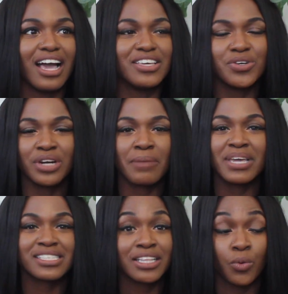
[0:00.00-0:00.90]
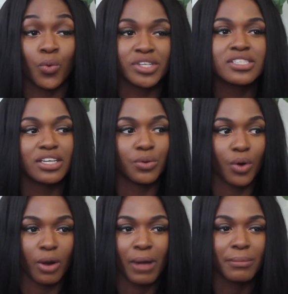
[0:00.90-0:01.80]
You know what I mean? It's not the worst thing in the
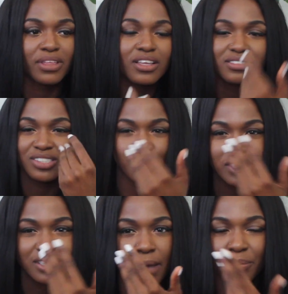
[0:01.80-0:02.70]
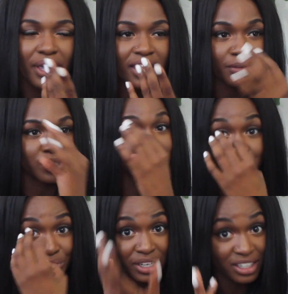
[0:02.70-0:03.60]
world. It probably just wasn't that big. It wasn't
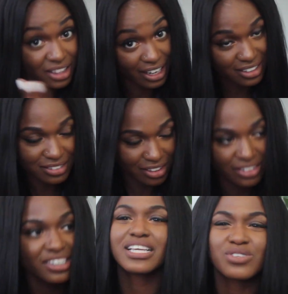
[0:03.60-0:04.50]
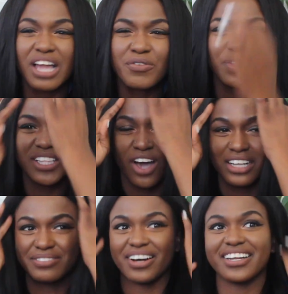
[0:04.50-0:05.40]
the ring, like, you know. Things, we never really
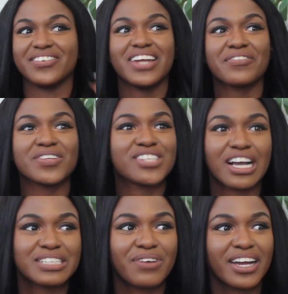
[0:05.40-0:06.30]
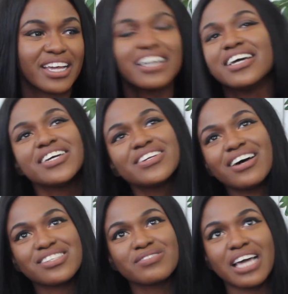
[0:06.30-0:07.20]
talked about it. You
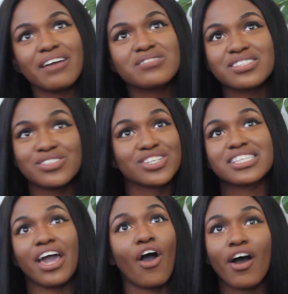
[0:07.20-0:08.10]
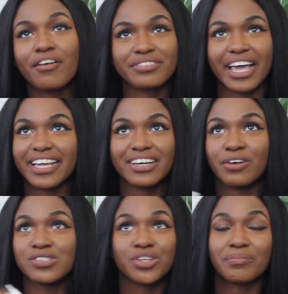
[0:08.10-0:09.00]
know how sometimes you just get off, like,
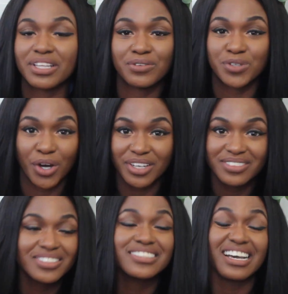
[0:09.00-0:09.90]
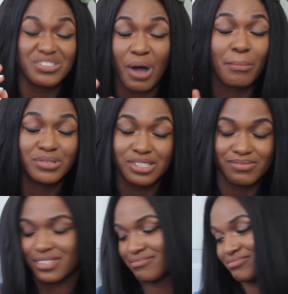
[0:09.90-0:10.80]
on something you've done? That's what happened to
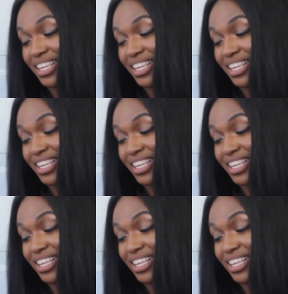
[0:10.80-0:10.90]
me.